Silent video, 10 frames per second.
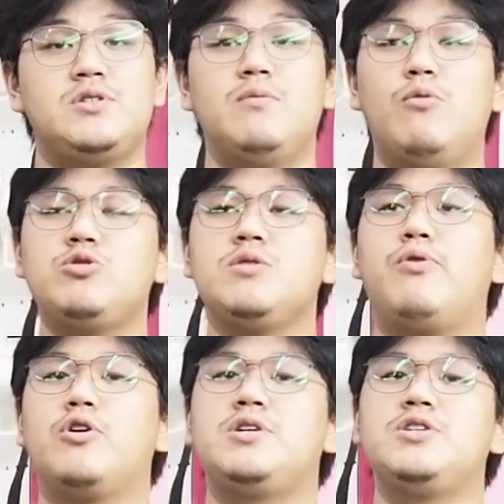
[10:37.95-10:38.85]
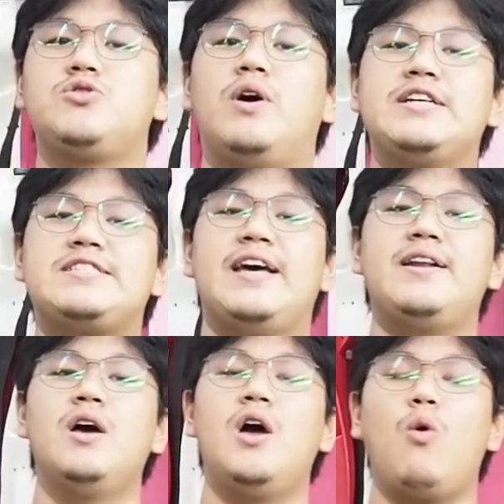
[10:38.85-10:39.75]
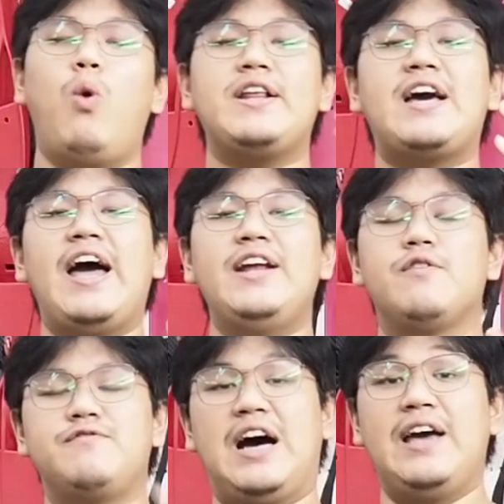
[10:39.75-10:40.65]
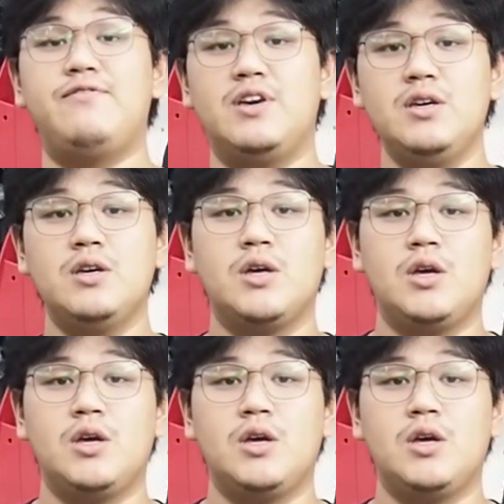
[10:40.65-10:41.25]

the most important is to understand what kind of diving